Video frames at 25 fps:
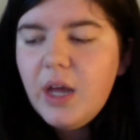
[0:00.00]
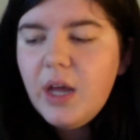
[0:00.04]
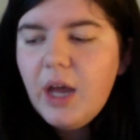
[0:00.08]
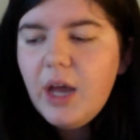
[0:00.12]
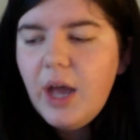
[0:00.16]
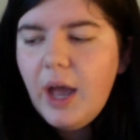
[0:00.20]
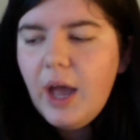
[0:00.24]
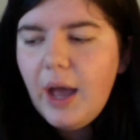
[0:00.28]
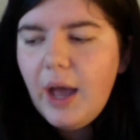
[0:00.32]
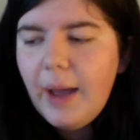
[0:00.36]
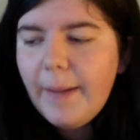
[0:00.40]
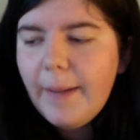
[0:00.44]

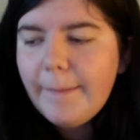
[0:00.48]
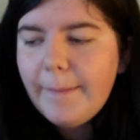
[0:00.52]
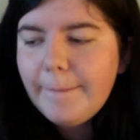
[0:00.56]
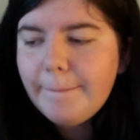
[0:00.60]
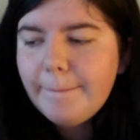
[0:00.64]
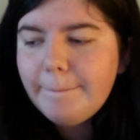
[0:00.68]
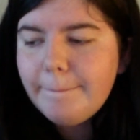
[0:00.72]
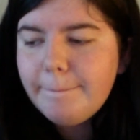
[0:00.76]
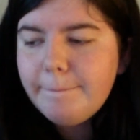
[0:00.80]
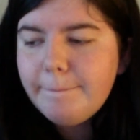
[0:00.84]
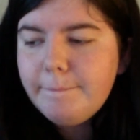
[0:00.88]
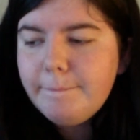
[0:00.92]

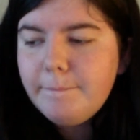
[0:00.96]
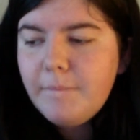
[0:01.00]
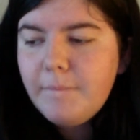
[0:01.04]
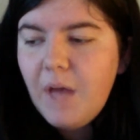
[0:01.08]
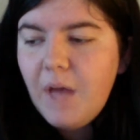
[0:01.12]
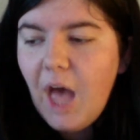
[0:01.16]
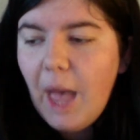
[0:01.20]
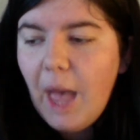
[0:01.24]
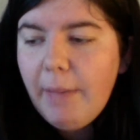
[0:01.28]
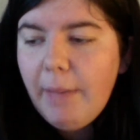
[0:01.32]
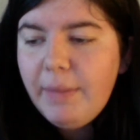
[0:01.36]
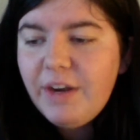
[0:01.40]
I'm
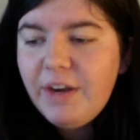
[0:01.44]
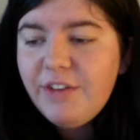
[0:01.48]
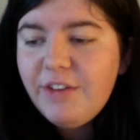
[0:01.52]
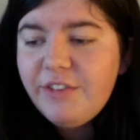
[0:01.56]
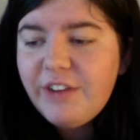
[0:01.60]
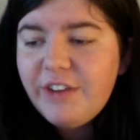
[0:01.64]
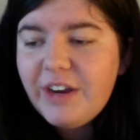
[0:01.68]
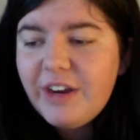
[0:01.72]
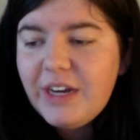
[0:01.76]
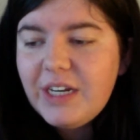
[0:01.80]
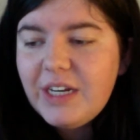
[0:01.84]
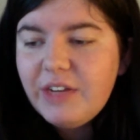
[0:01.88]
in a
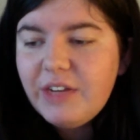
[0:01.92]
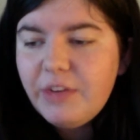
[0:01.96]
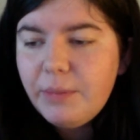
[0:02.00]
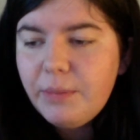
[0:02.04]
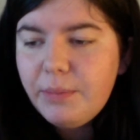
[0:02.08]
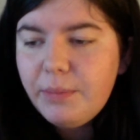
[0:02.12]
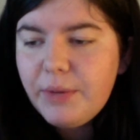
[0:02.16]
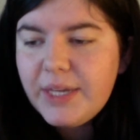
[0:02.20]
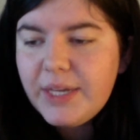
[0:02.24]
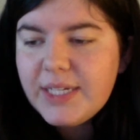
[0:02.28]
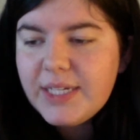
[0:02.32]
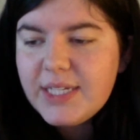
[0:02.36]
very
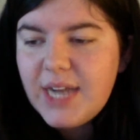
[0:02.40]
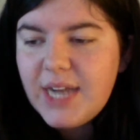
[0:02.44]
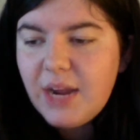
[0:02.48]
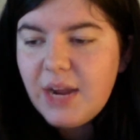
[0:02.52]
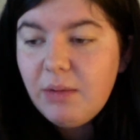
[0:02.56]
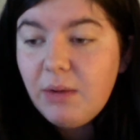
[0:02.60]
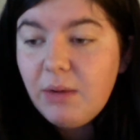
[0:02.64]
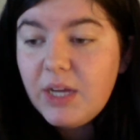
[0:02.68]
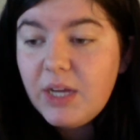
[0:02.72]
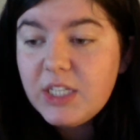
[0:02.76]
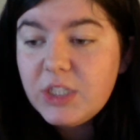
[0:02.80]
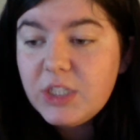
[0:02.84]
different place than I
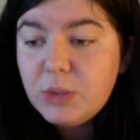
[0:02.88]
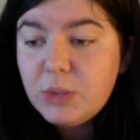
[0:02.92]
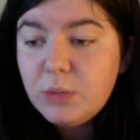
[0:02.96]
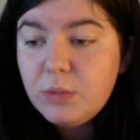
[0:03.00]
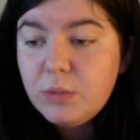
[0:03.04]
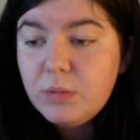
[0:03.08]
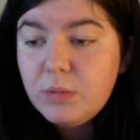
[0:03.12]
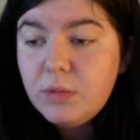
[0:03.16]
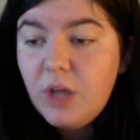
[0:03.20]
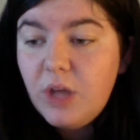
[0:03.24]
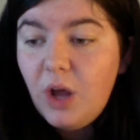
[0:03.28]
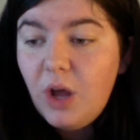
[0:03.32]
was
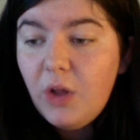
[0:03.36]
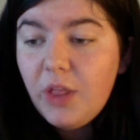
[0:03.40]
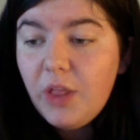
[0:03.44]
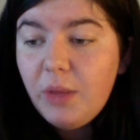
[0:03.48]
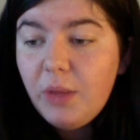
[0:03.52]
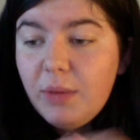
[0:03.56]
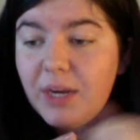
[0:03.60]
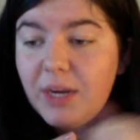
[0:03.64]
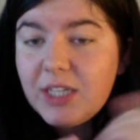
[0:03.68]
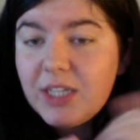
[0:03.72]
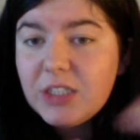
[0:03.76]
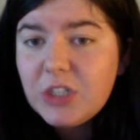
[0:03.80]
not only
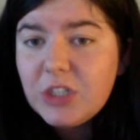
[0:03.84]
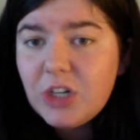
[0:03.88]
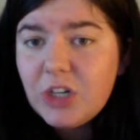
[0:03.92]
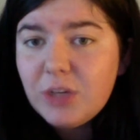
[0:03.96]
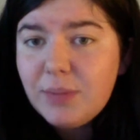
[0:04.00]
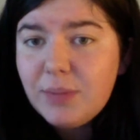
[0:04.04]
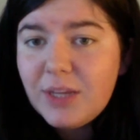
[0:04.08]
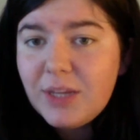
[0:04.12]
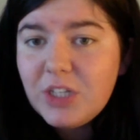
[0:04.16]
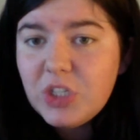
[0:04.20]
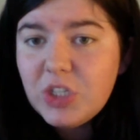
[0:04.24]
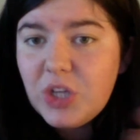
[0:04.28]
when I
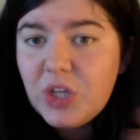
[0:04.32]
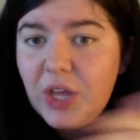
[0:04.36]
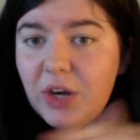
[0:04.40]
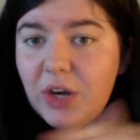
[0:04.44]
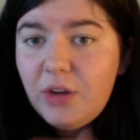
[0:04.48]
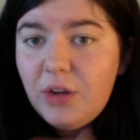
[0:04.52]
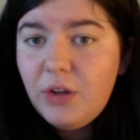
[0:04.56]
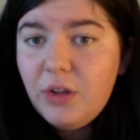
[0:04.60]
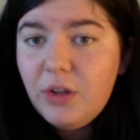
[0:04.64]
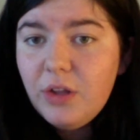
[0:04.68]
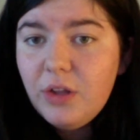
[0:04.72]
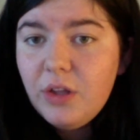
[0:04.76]
started my
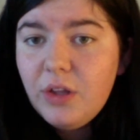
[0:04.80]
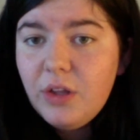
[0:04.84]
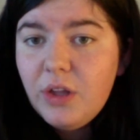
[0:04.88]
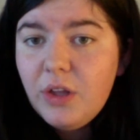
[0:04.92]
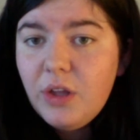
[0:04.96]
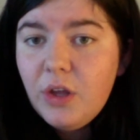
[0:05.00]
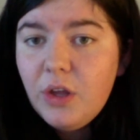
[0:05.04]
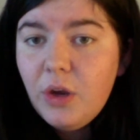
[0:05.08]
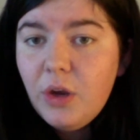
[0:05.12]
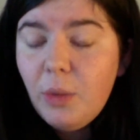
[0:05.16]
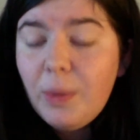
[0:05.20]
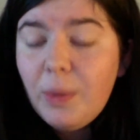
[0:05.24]
channel,
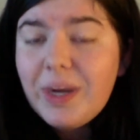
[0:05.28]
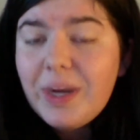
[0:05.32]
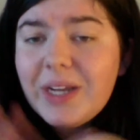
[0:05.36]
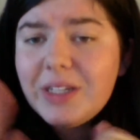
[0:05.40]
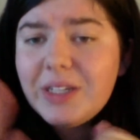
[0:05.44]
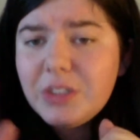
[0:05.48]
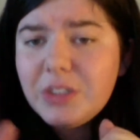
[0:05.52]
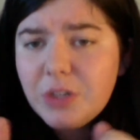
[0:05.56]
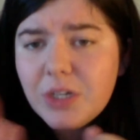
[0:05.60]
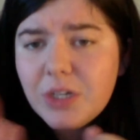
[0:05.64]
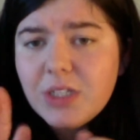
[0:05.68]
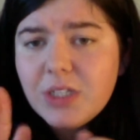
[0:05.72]
when I
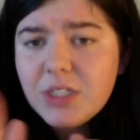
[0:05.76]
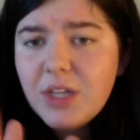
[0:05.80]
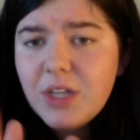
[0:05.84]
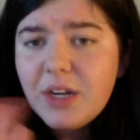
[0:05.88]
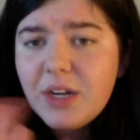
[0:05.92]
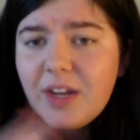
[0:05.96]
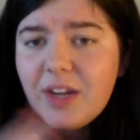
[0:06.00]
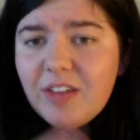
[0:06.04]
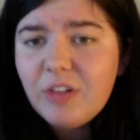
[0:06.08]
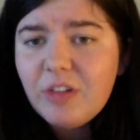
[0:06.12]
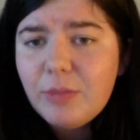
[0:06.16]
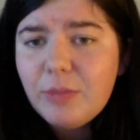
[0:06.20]
started
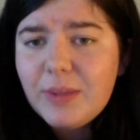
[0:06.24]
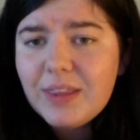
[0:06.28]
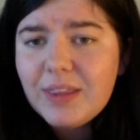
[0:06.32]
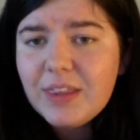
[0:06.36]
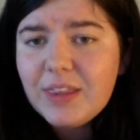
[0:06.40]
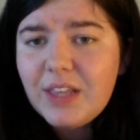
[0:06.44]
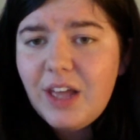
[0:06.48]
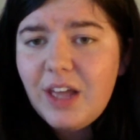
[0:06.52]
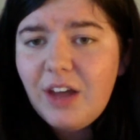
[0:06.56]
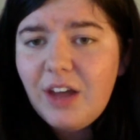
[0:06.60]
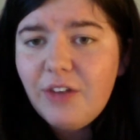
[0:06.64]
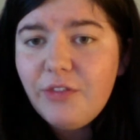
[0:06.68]
Sane's Forbidden
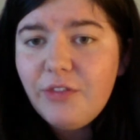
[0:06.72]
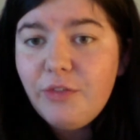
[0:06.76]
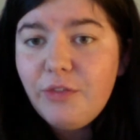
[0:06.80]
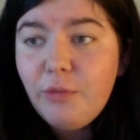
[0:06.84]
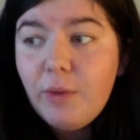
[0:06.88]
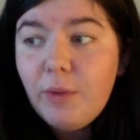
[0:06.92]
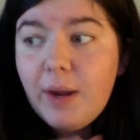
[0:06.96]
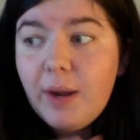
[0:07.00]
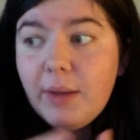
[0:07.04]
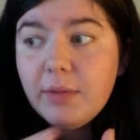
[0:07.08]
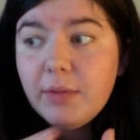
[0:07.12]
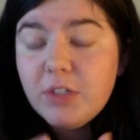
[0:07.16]
Love,
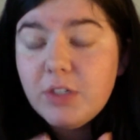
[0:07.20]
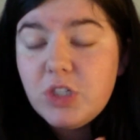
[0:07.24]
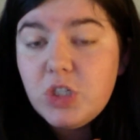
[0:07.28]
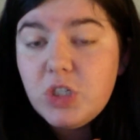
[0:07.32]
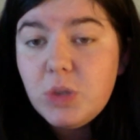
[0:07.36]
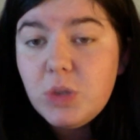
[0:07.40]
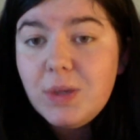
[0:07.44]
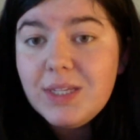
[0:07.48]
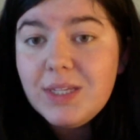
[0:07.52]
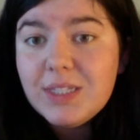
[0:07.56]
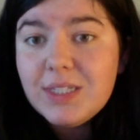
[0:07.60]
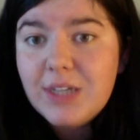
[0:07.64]
when I was
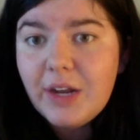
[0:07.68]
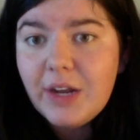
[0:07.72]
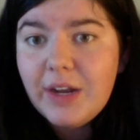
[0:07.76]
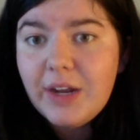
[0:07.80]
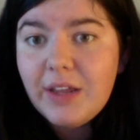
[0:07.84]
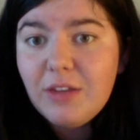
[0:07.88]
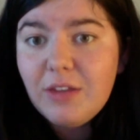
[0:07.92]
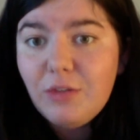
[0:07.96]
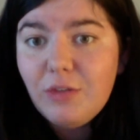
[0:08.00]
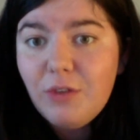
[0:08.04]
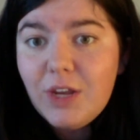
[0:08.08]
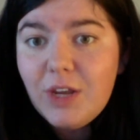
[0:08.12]
doing
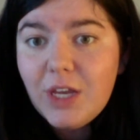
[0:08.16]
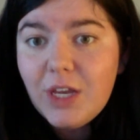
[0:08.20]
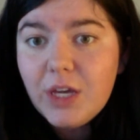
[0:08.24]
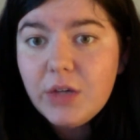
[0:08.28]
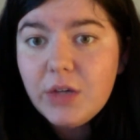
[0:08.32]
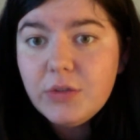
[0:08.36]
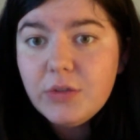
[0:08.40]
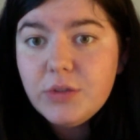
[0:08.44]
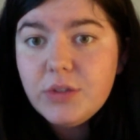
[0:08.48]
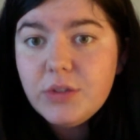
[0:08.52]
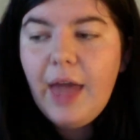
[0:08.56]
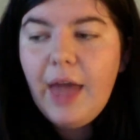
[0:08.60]
Sane's
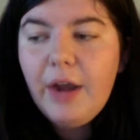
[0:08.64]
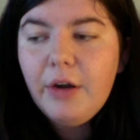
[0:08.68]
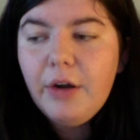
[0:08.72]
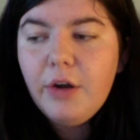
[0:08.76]
videos.